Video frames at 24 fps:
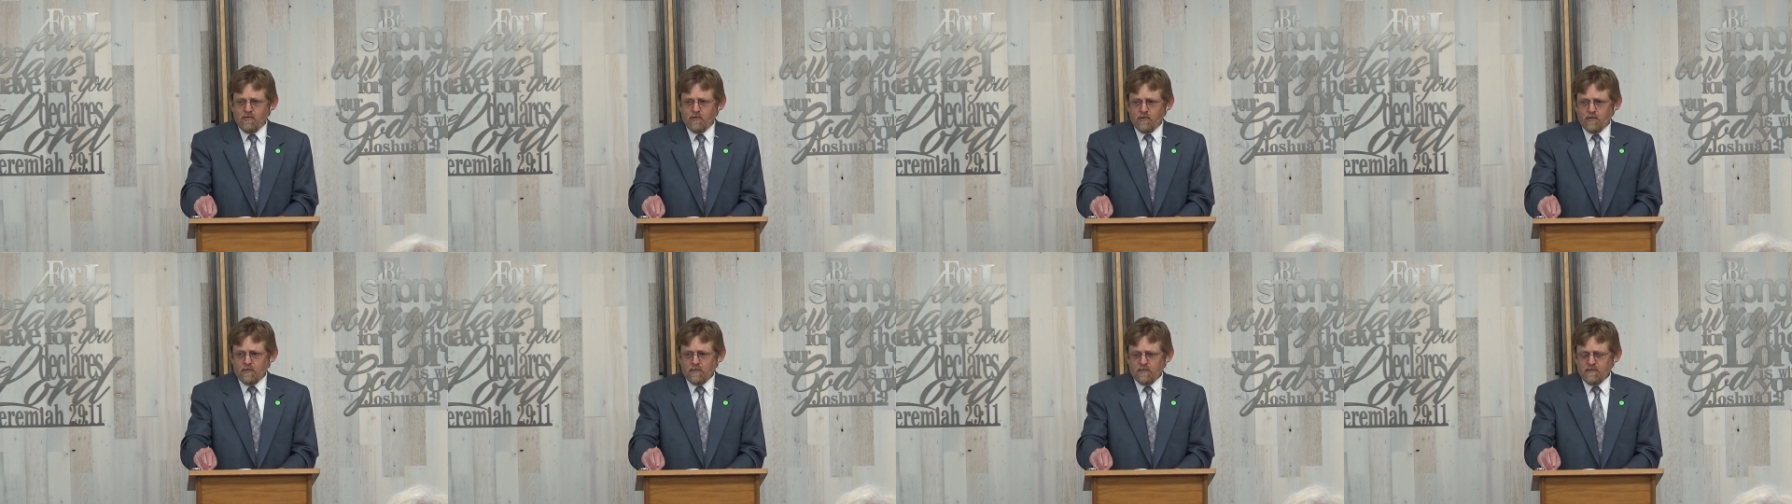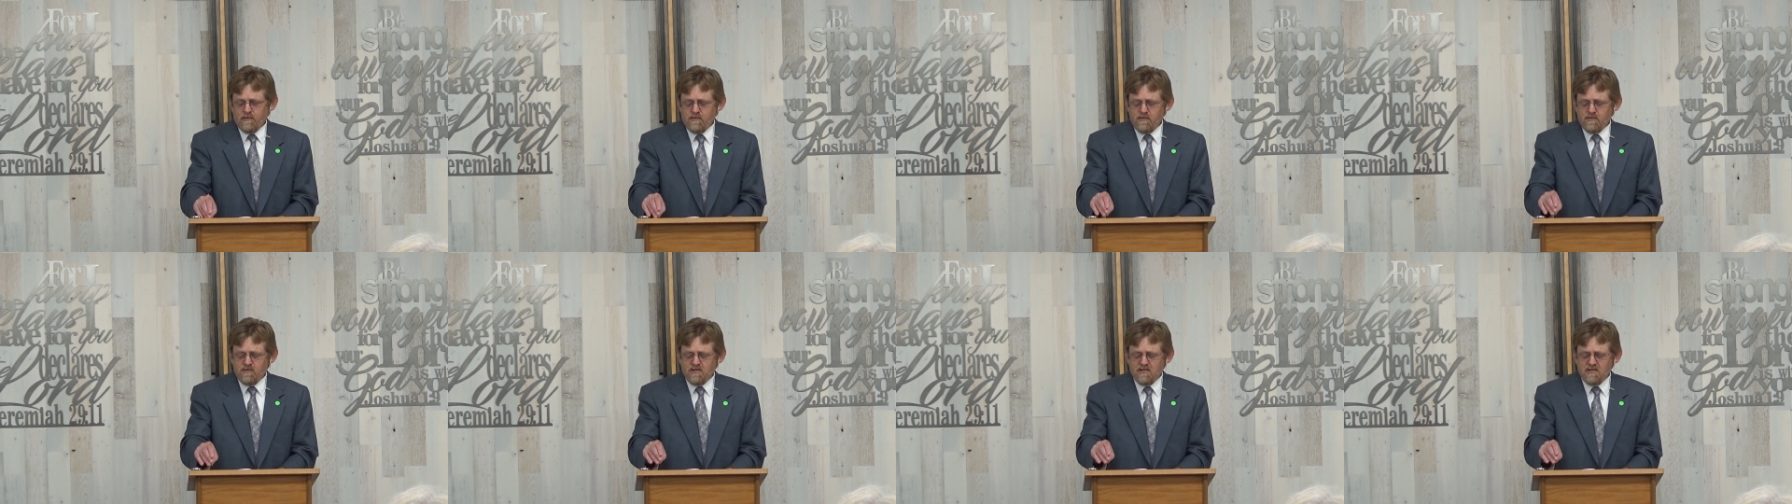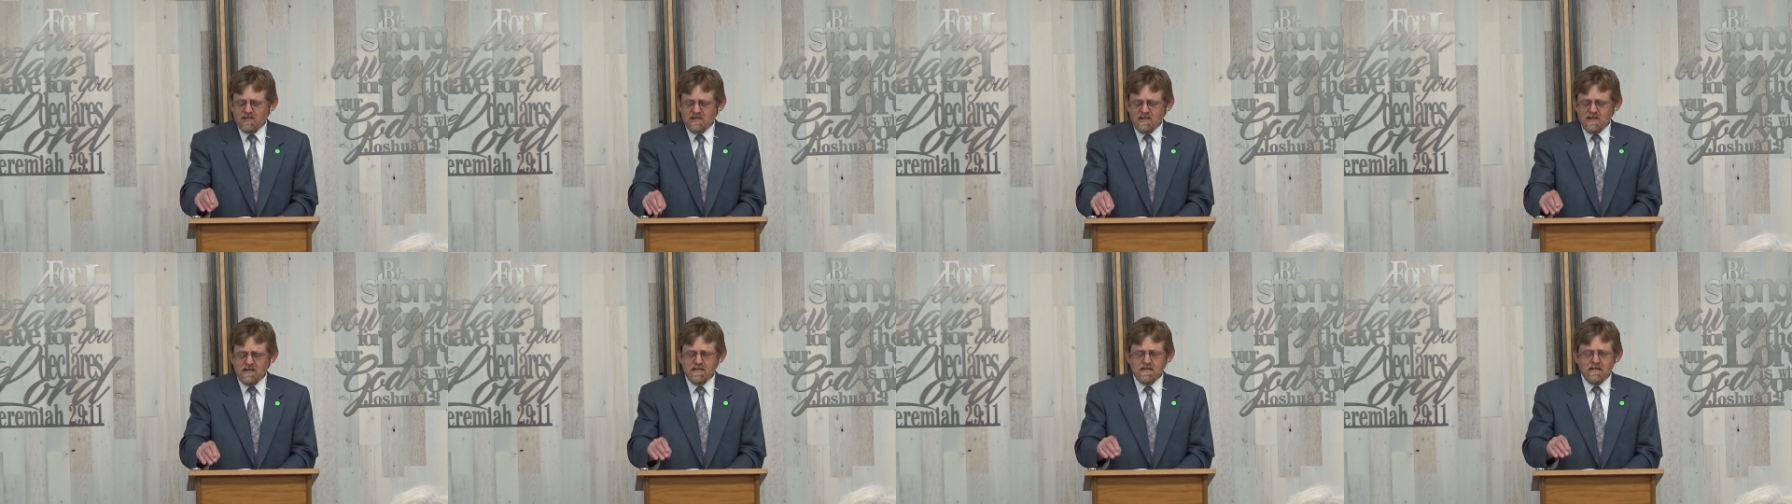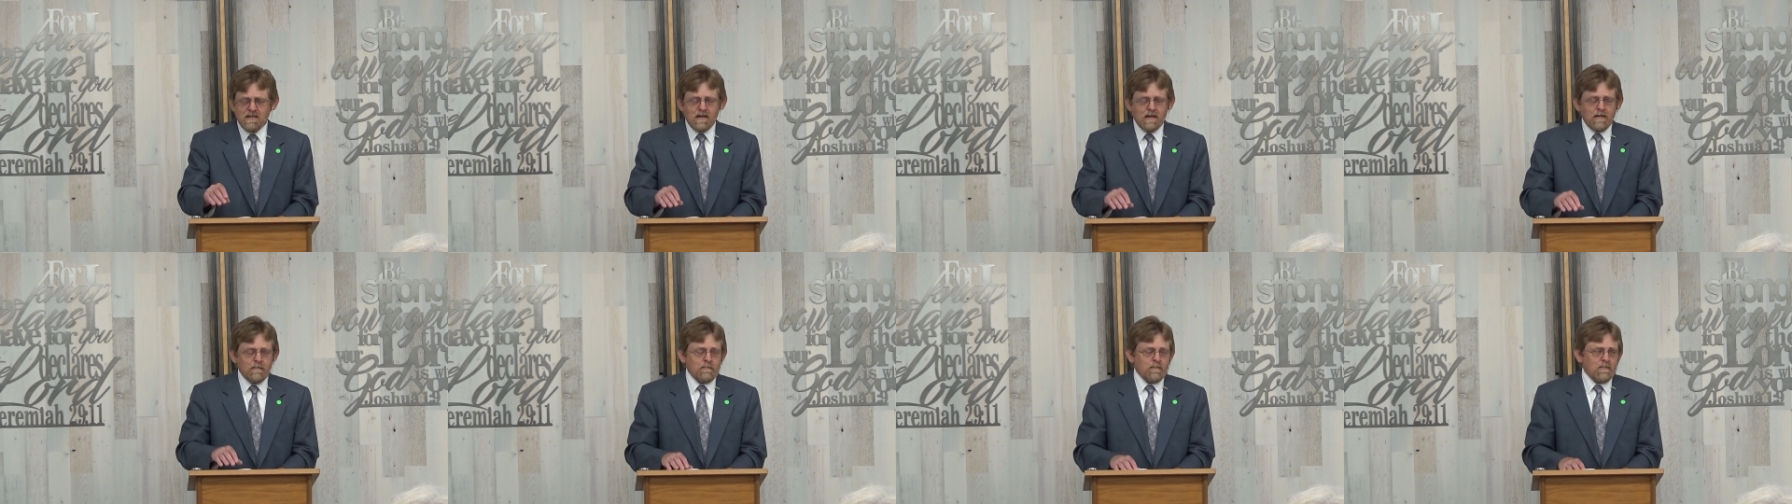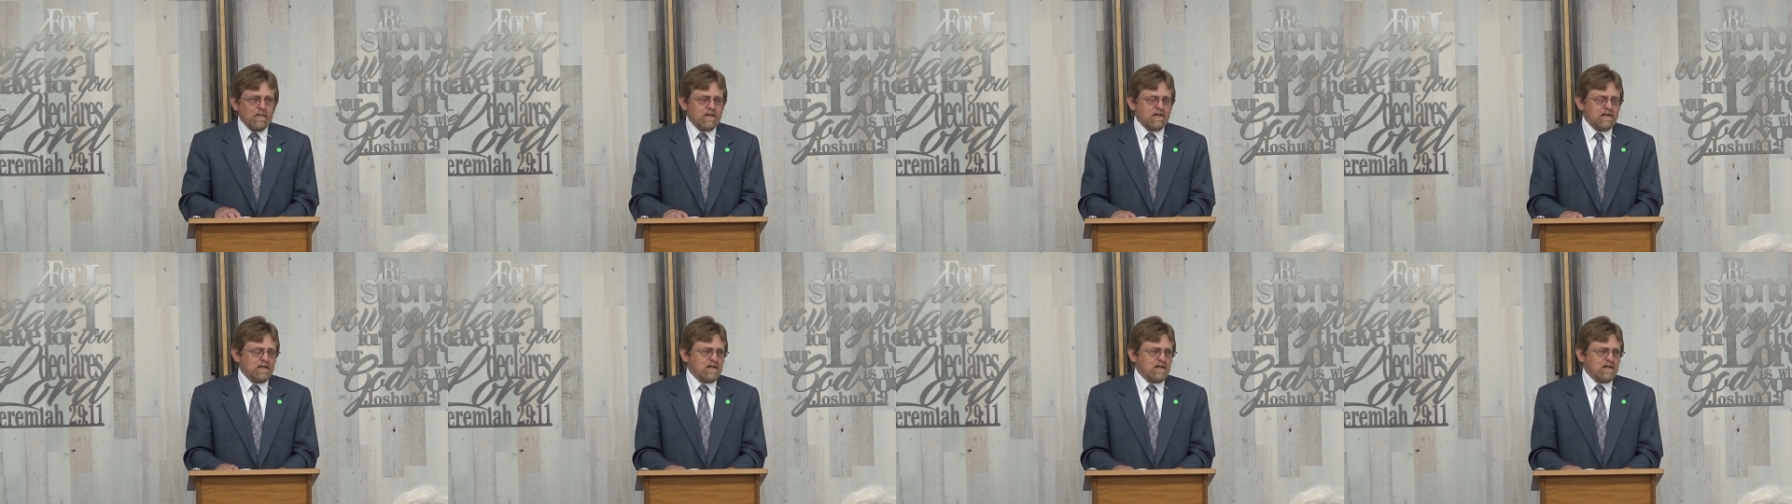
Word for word: bull. You'd see them.